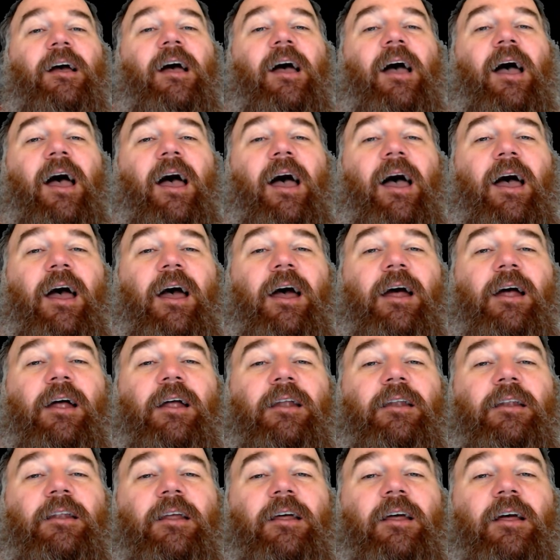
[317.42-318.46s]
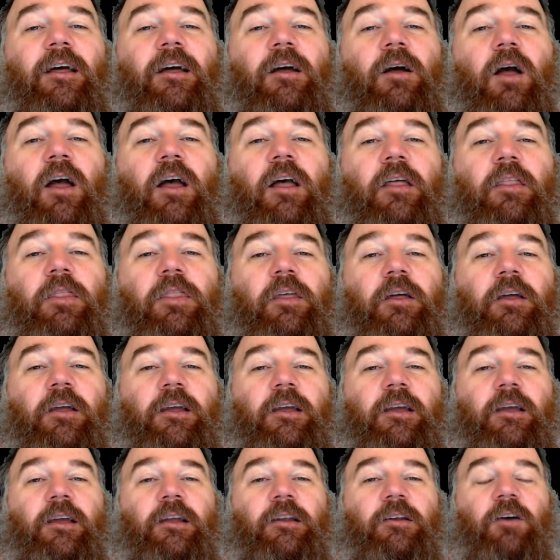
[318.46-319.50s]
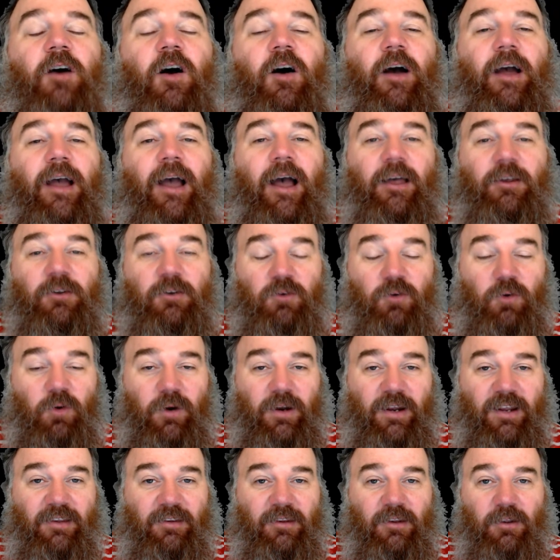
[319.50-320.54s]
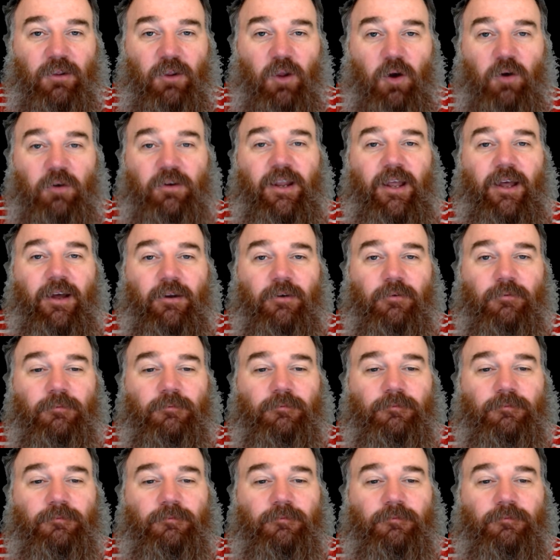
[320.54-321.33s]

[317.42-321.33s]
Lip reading: and the entire asteroid is in lockdown.